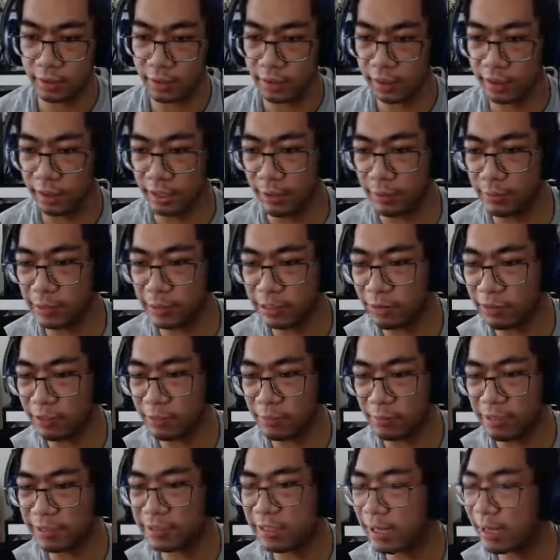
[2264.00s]
Episode
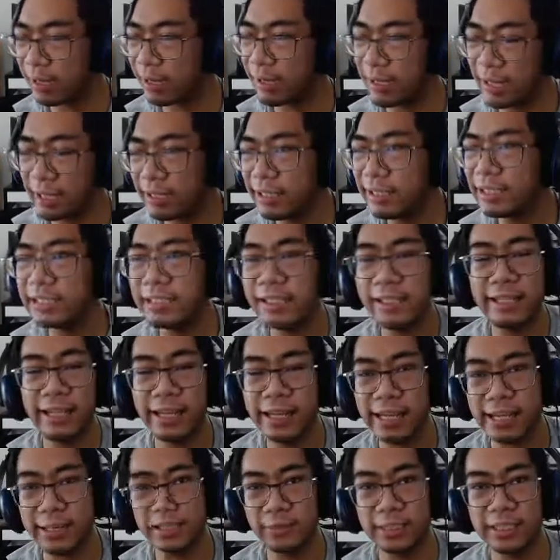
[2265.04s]
numbers, at least the
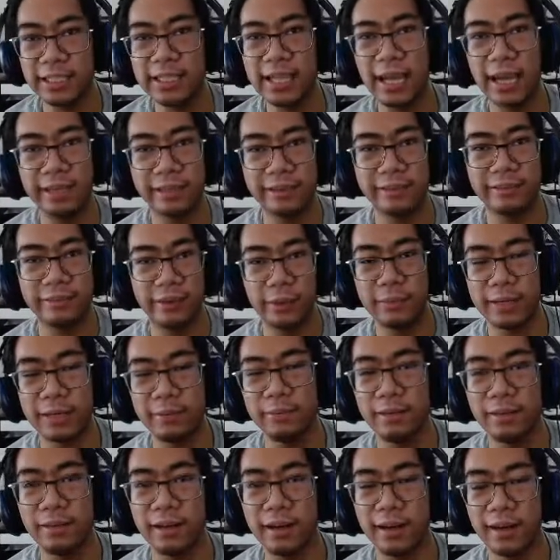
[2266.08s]
names, you gotta
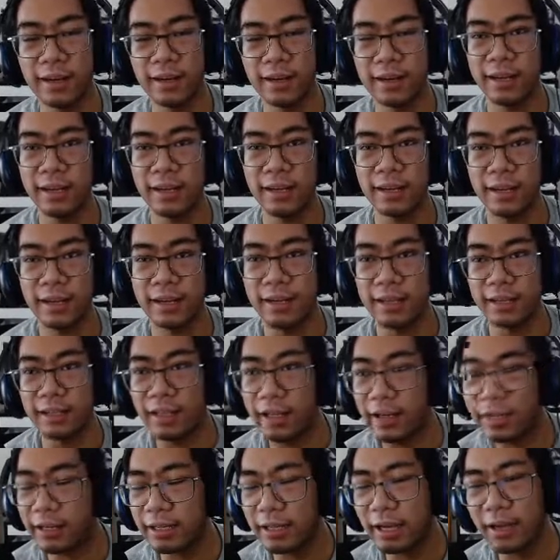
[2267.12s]
remember.
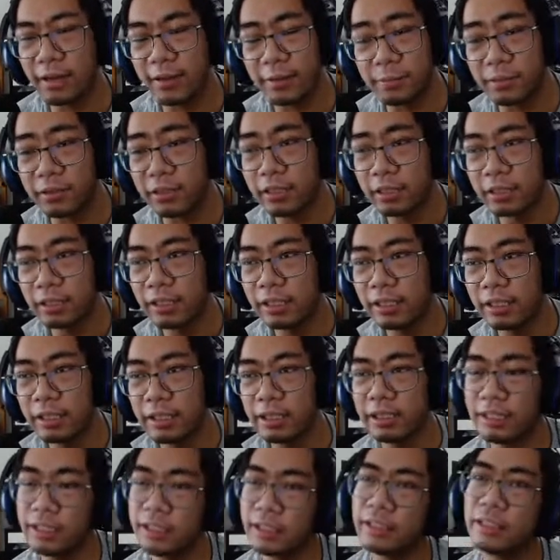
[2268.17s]
Like,
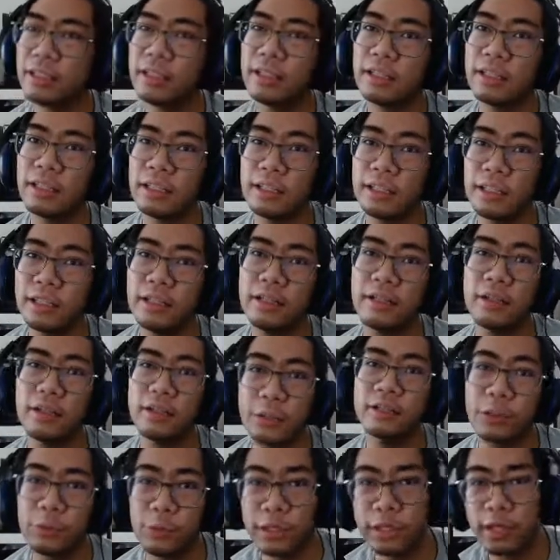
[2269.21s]
it looks
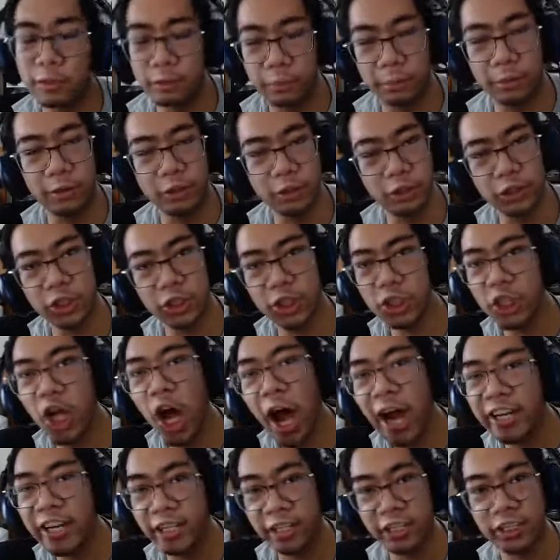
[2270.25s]
like we got a bunch of
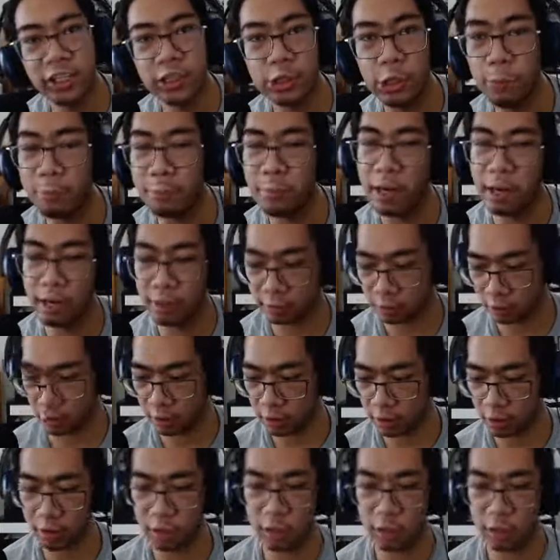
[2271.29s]
shinies, Commander.